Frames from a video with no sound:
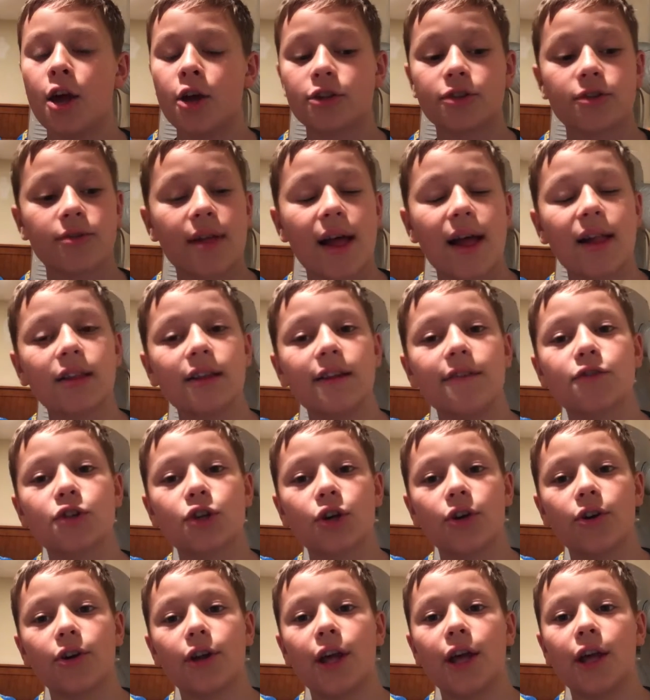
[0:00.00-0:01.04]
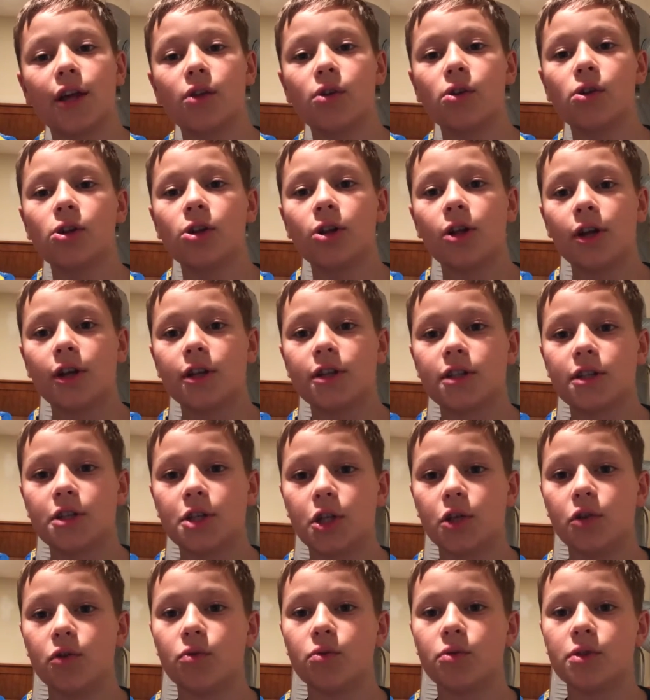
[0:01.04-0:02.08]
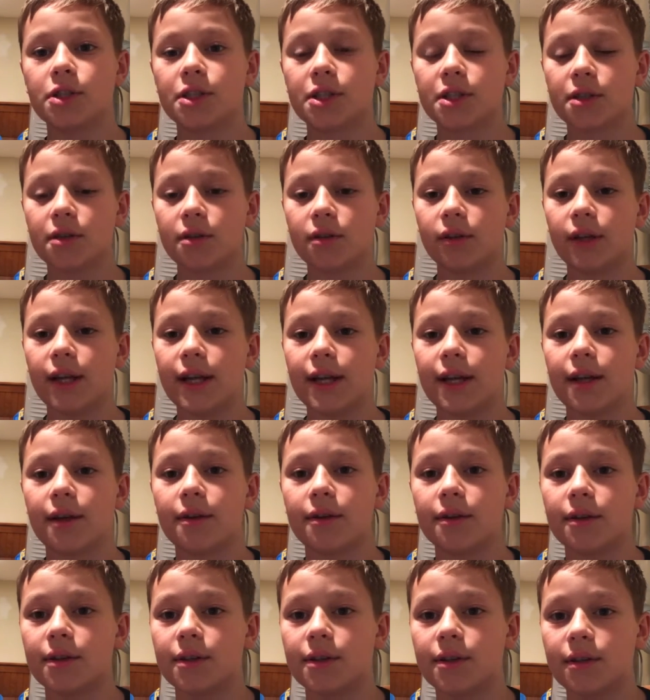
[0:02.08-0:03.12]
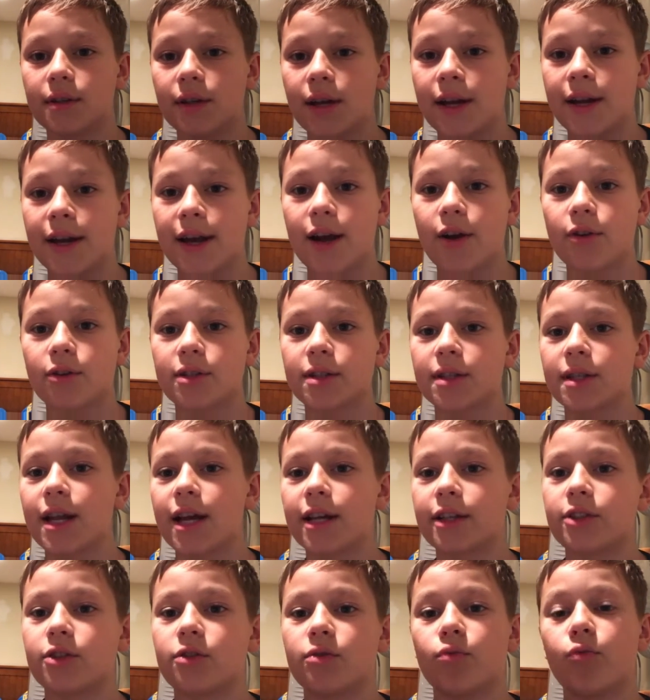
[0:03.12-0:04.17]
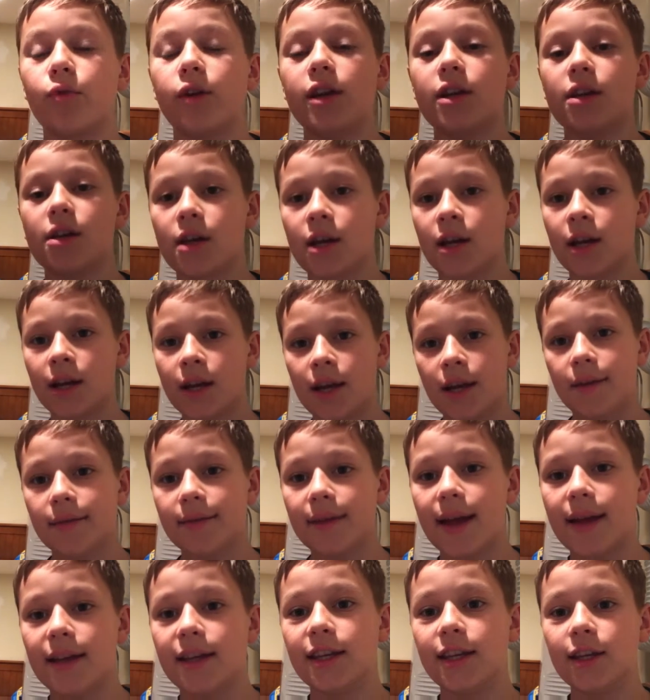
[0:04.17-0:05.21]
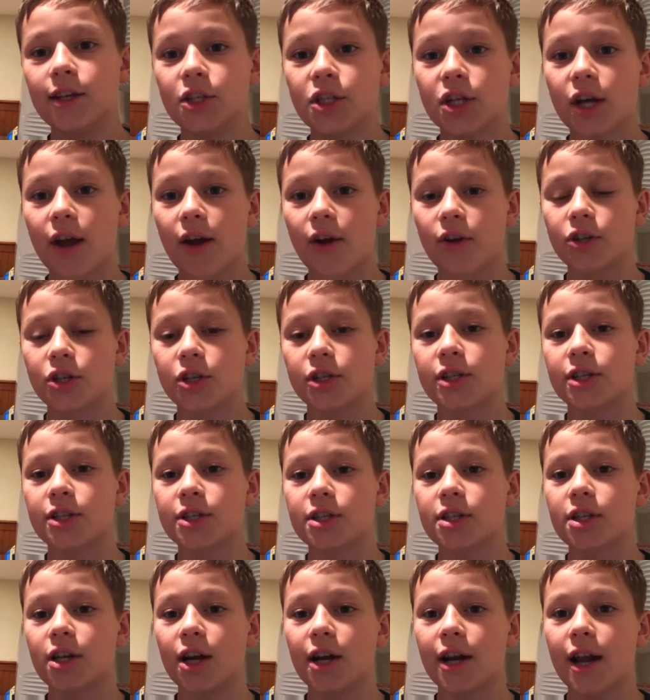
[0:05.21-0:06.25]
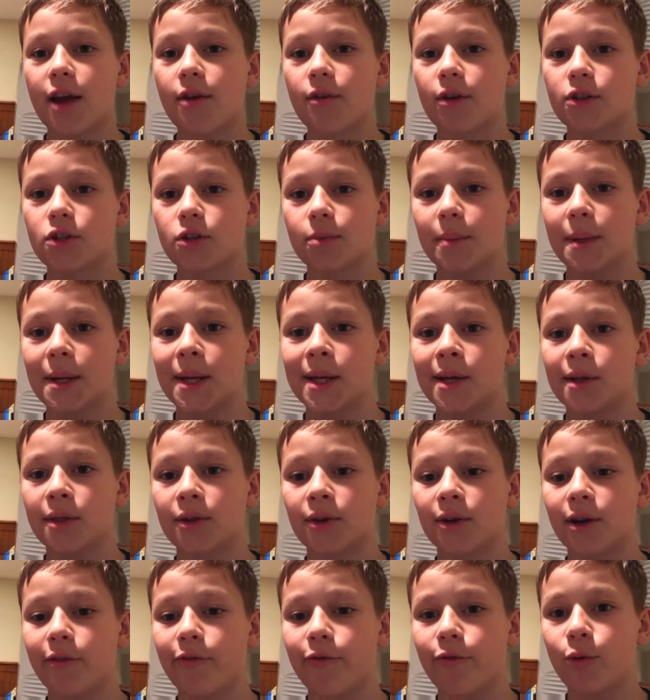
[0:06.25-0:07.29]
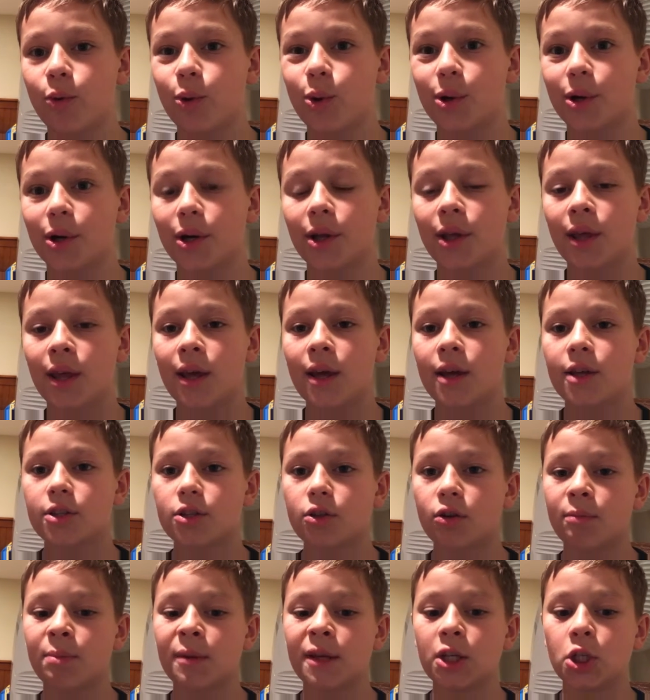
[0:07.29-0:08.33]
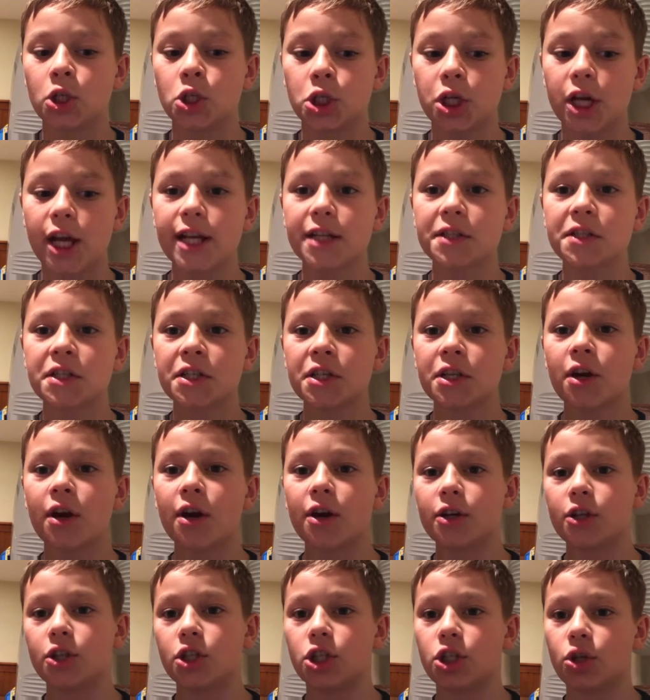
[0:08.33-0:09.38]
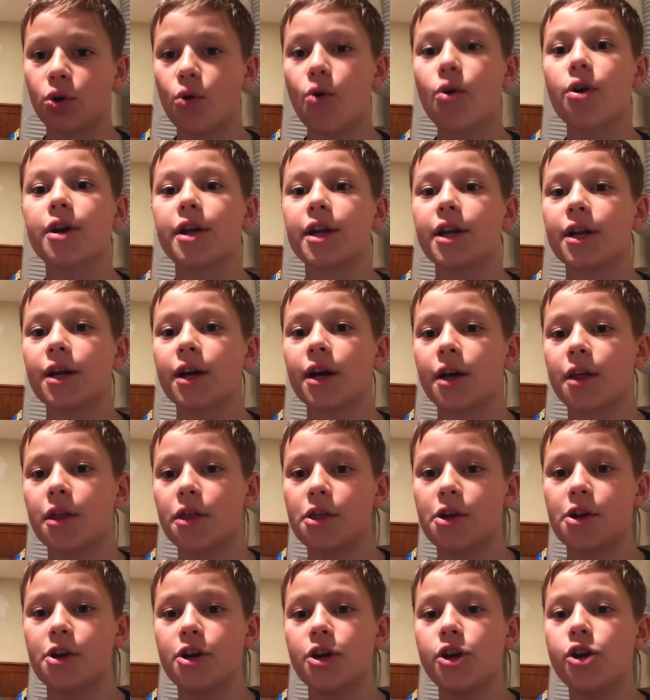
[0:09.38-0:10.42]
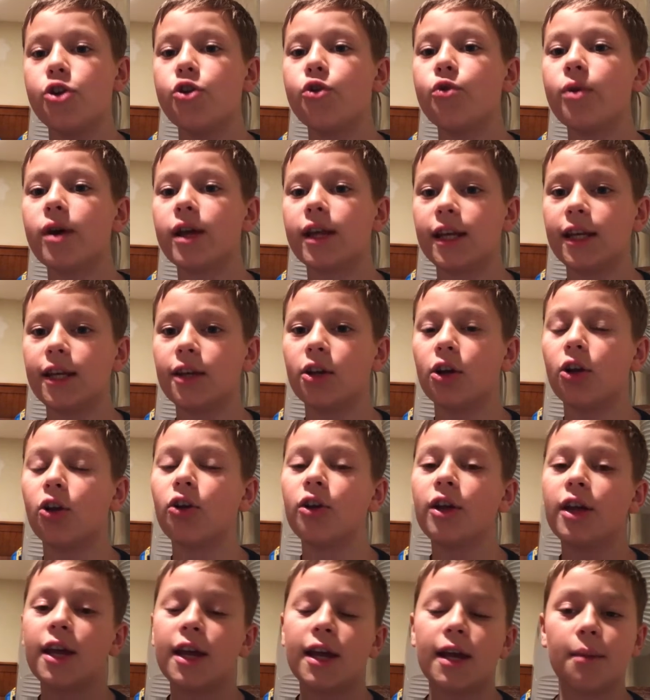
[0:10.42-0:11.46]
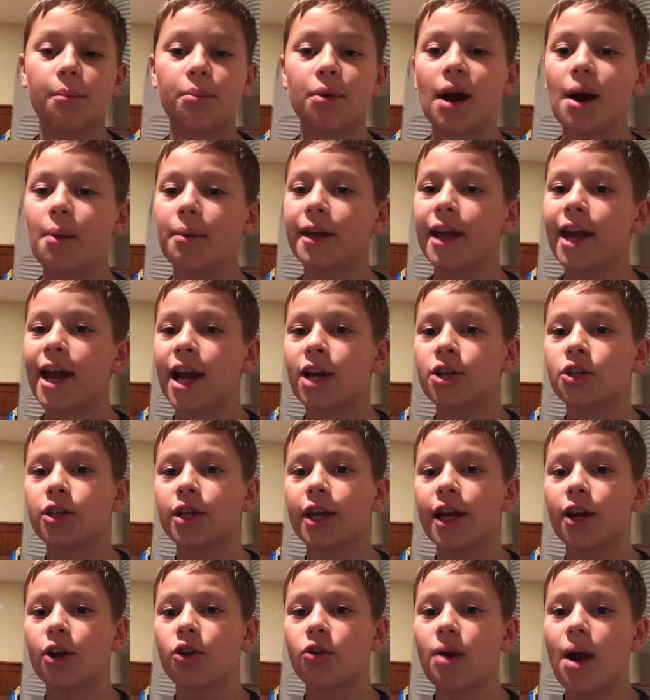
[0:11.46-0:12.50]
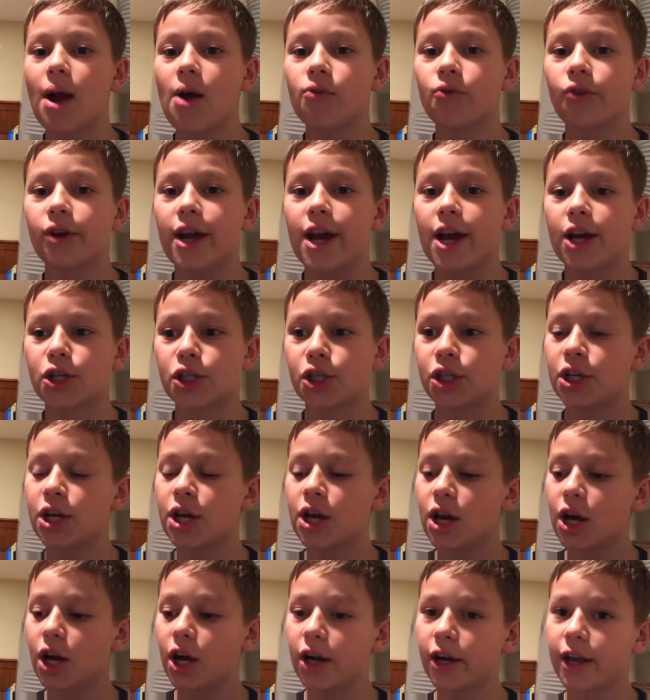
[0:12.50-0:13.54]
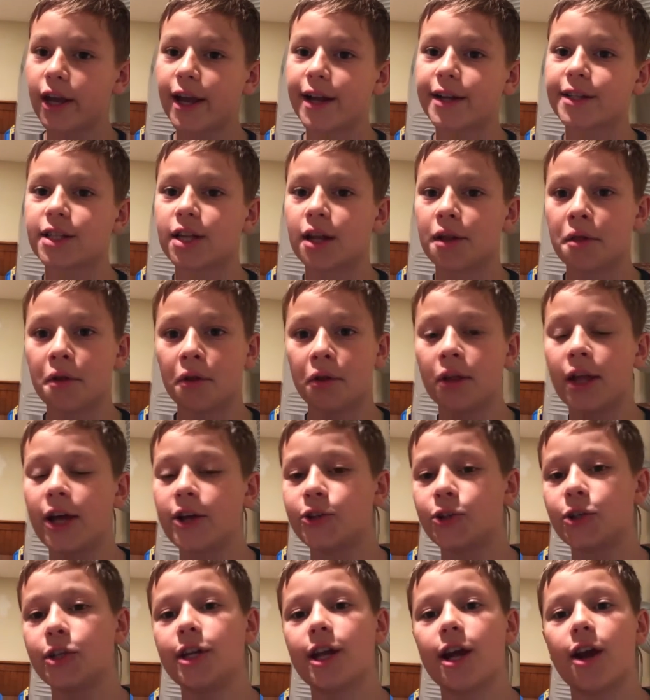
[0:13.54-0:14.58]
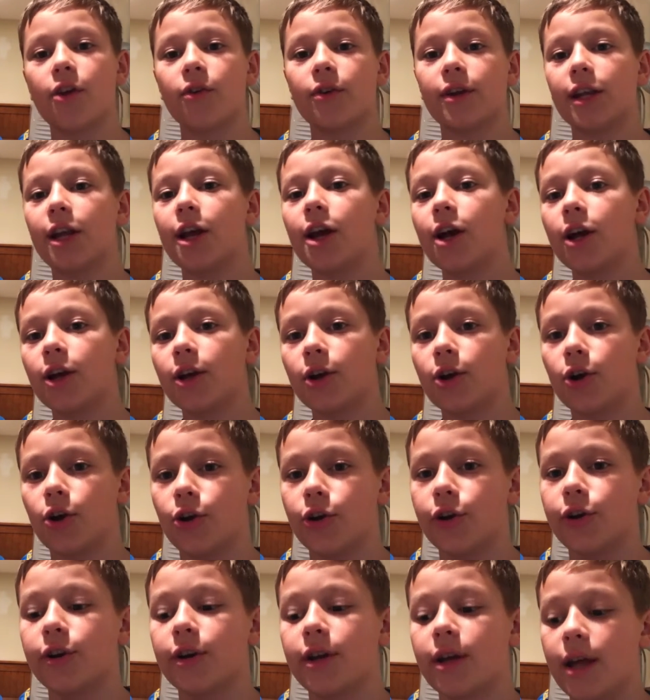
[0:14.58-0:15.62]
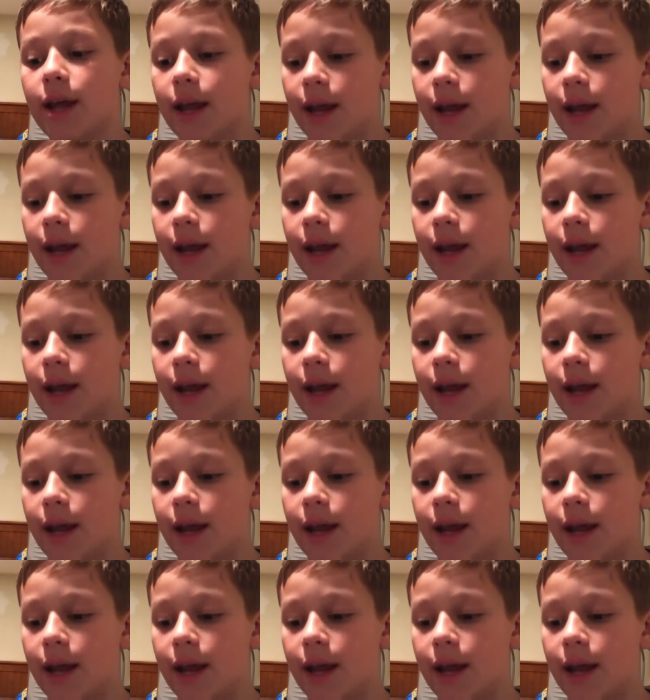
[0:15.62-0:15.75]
So that leaves Kurt Angle to announce next week that he challenges his son at WrestleMania 34. So it'd be Jason Jordan, the new heel, and probably actually get a crowd reaction against the legendary Kurt